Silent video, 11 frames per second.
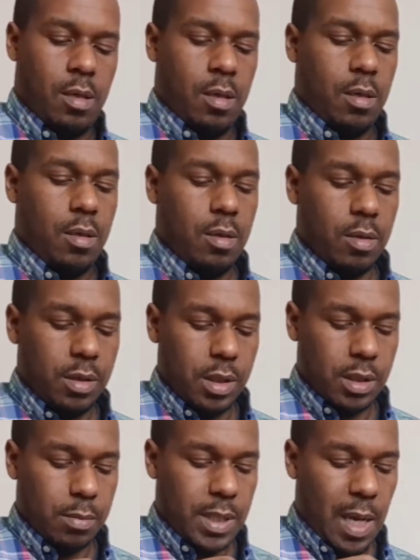Oh, this is some
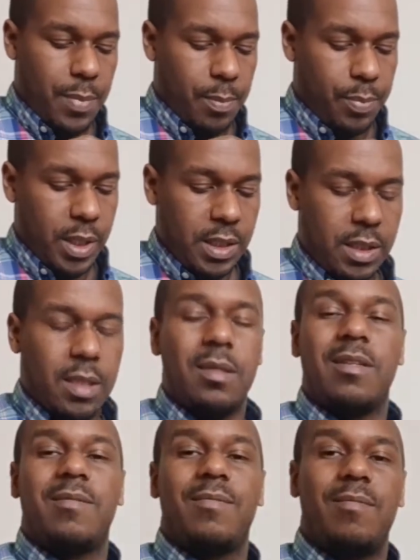type of piston,
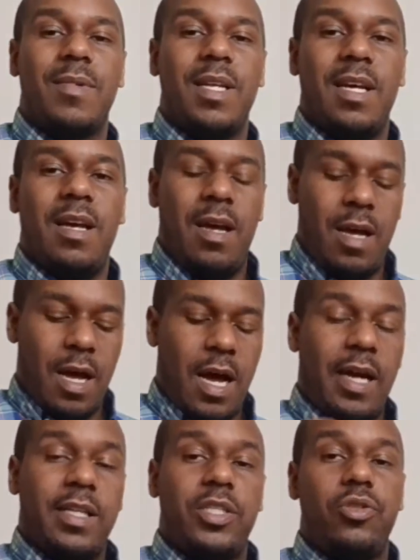
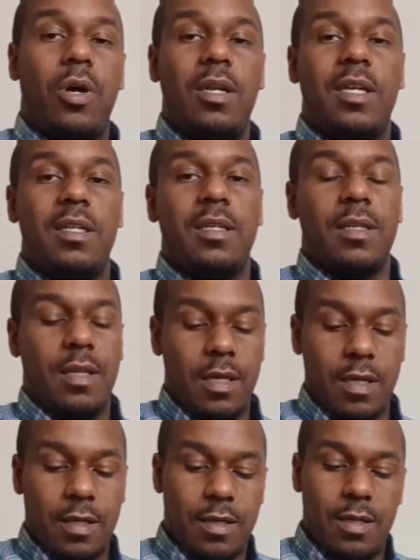hydraulic looking thing.
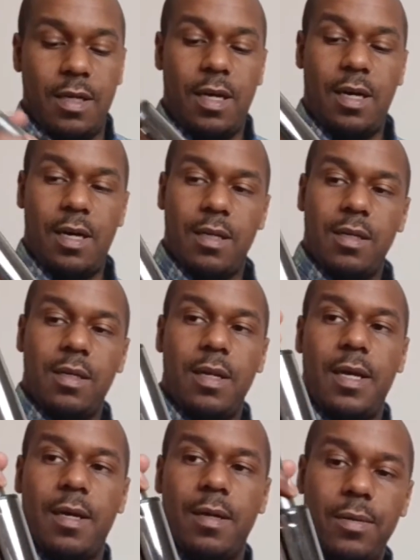Look at that.
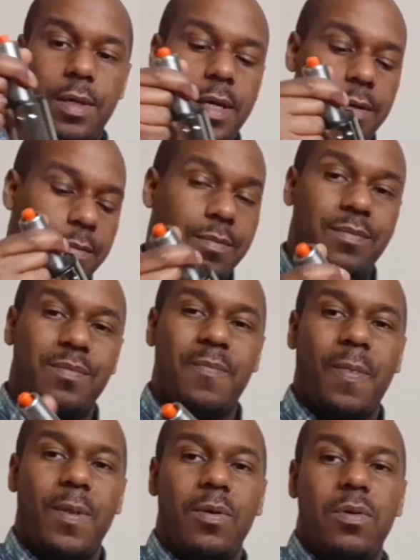Okay.
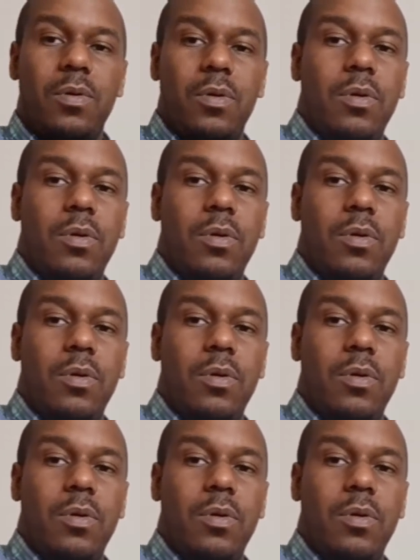Oh,